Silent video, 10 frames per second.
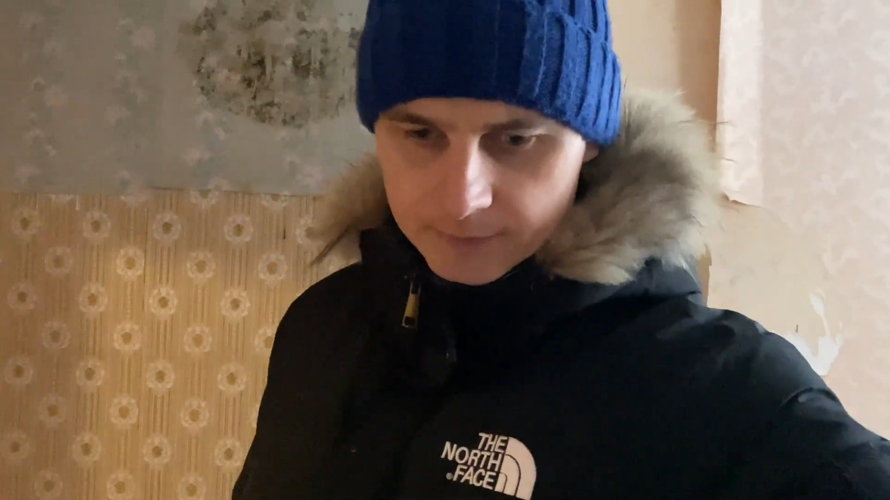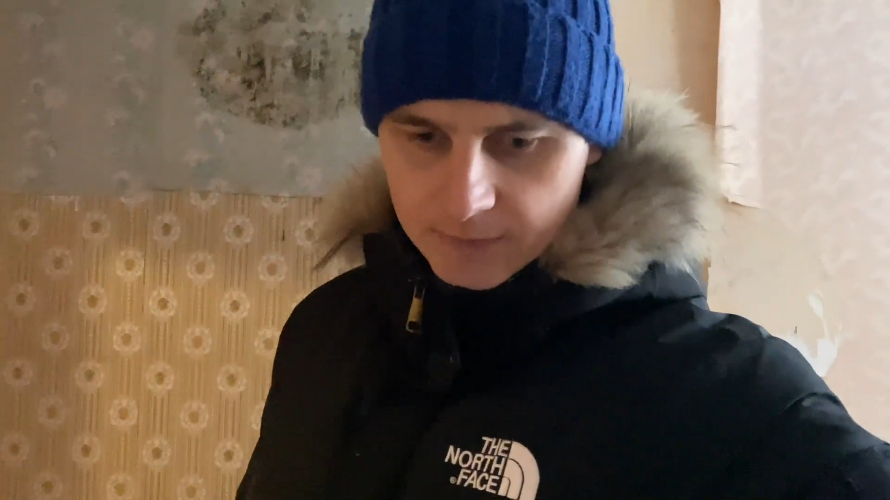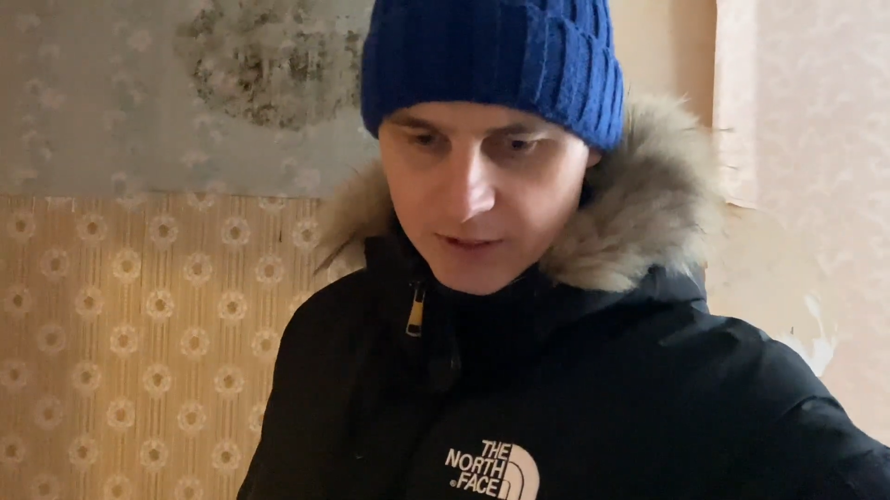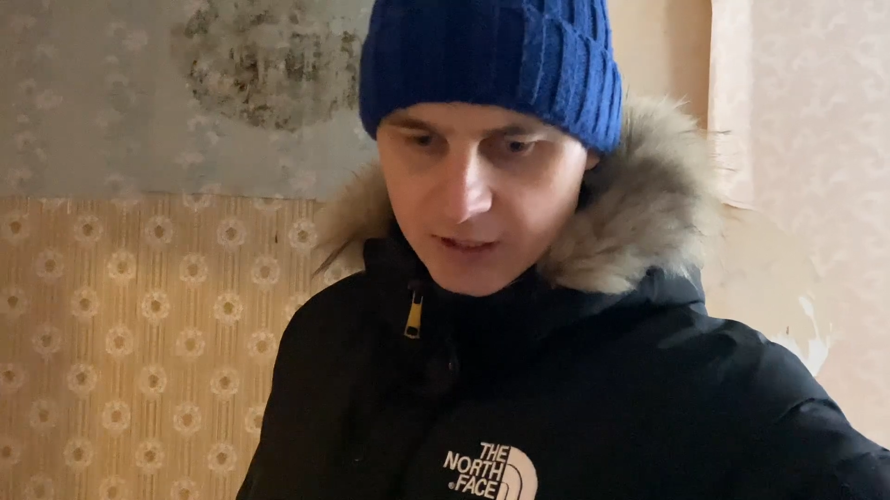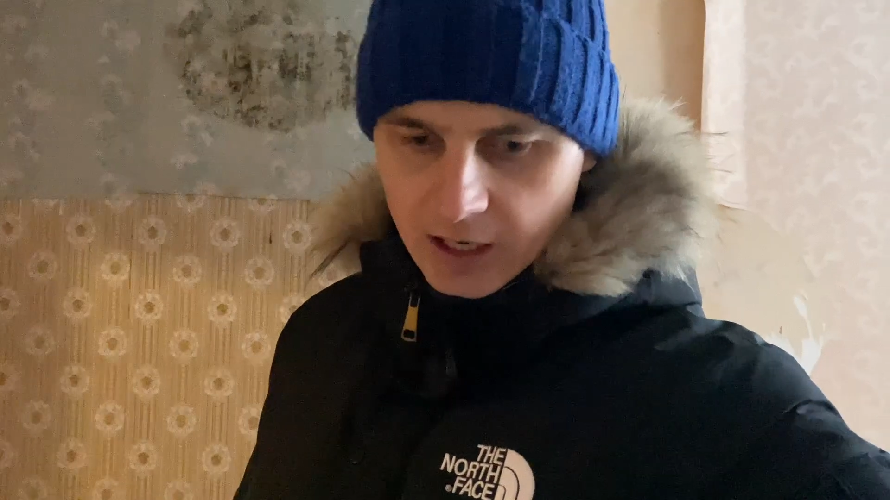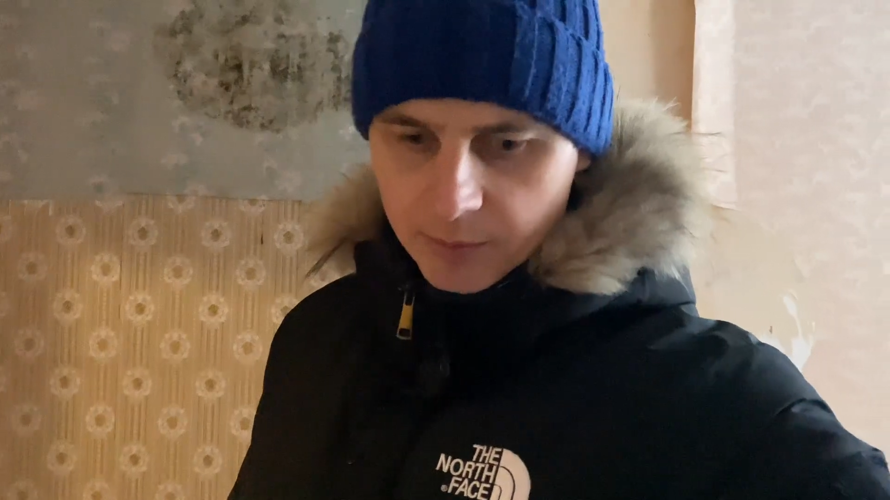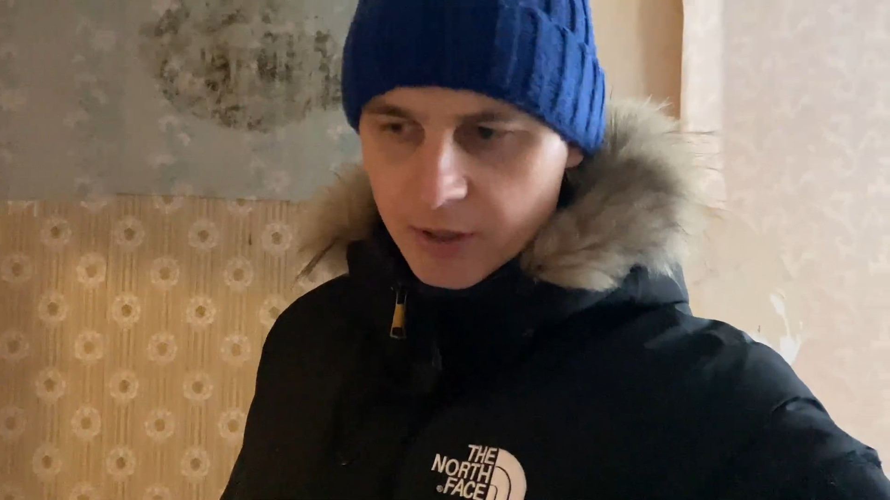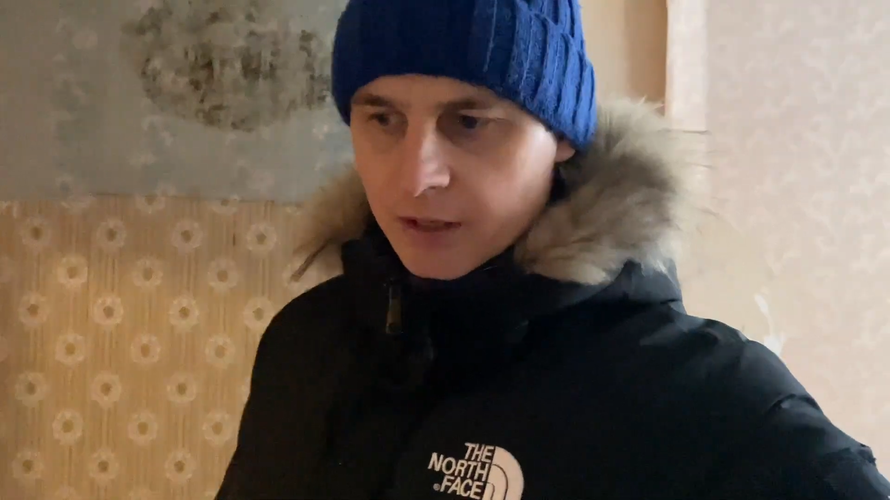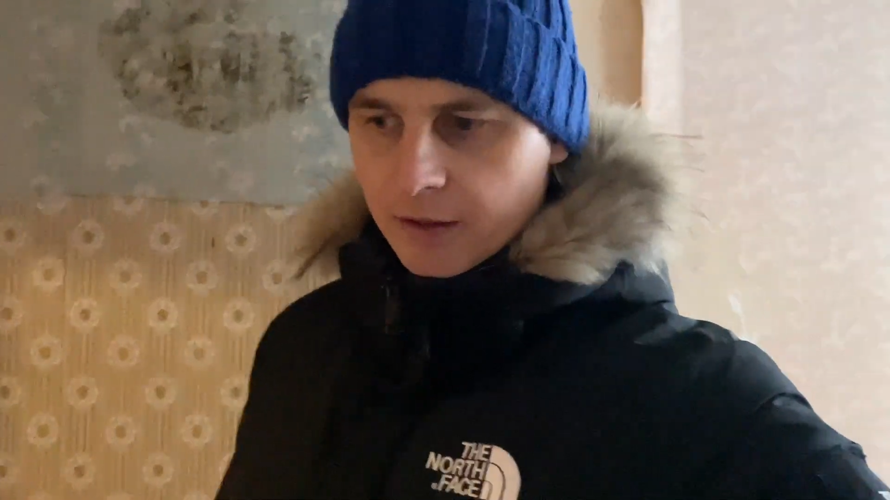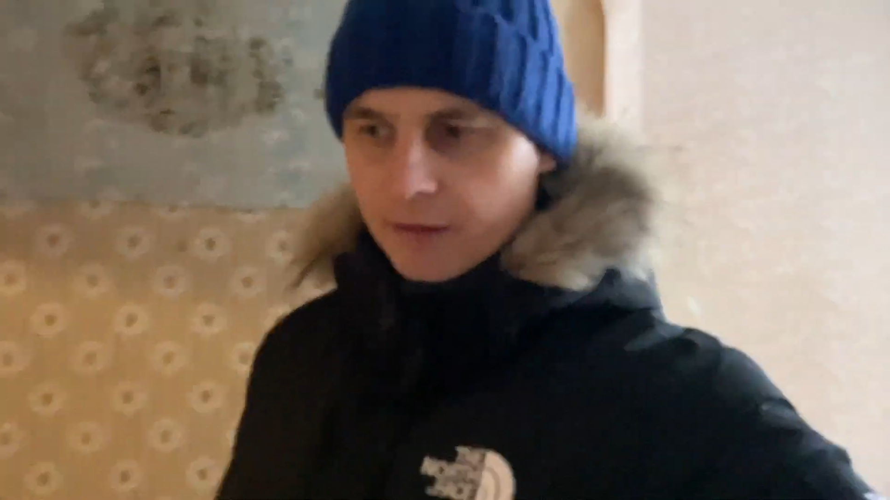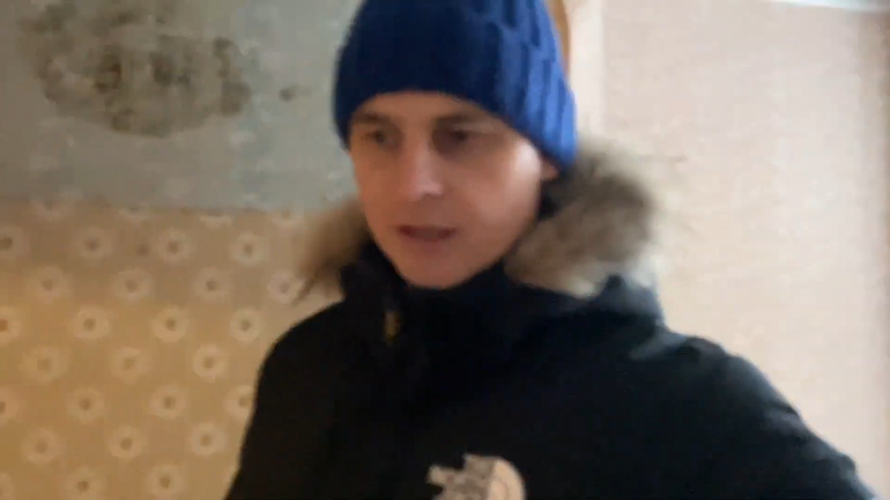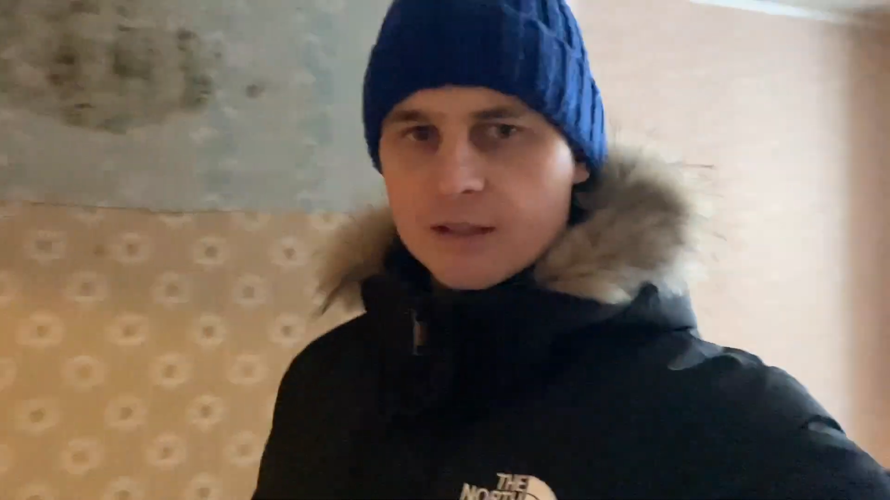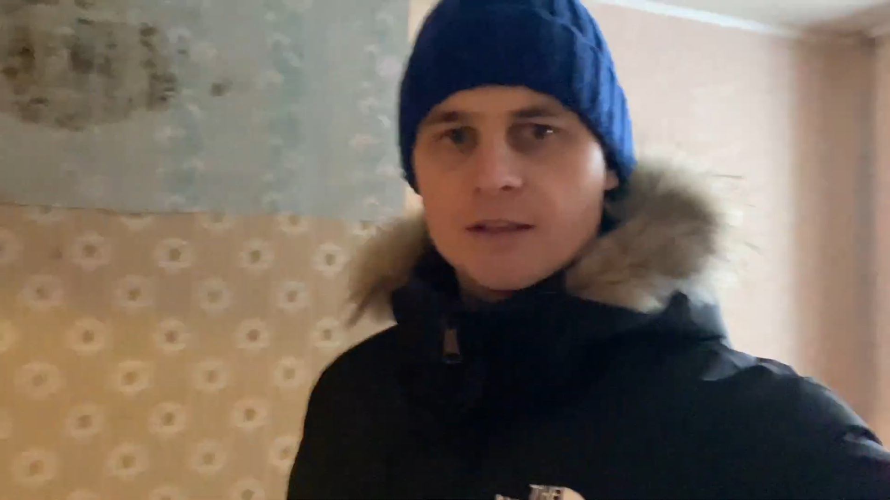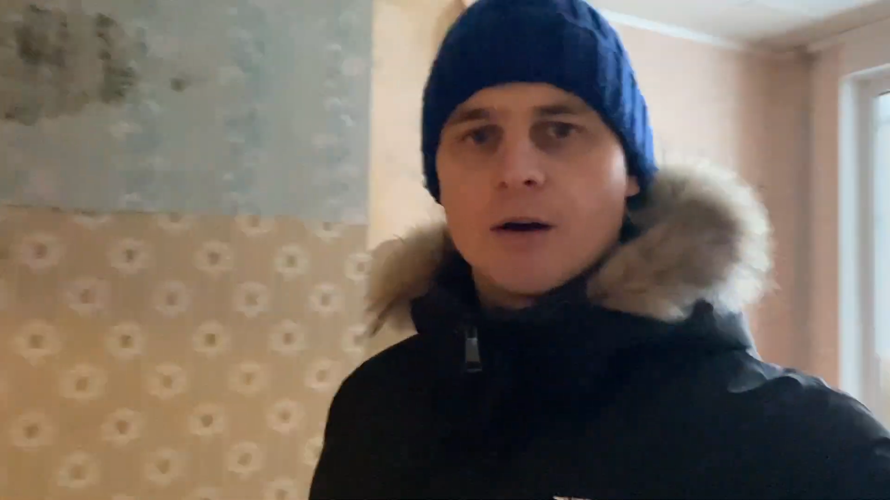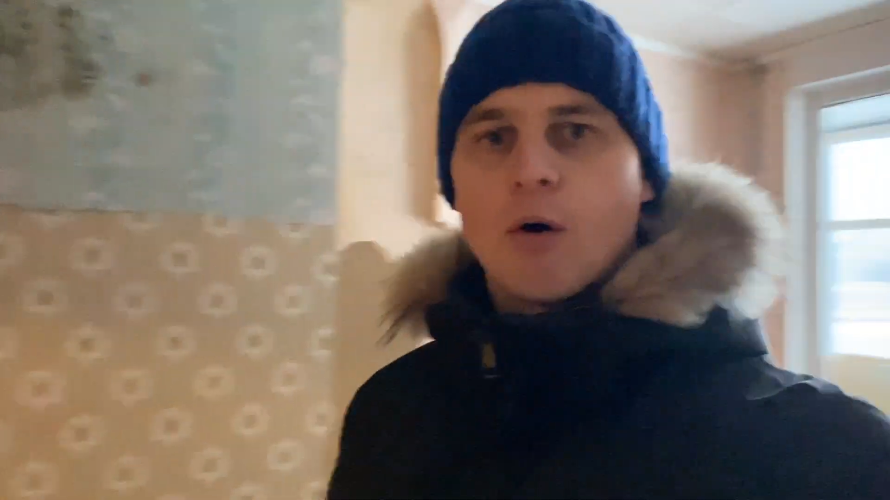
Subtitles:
some these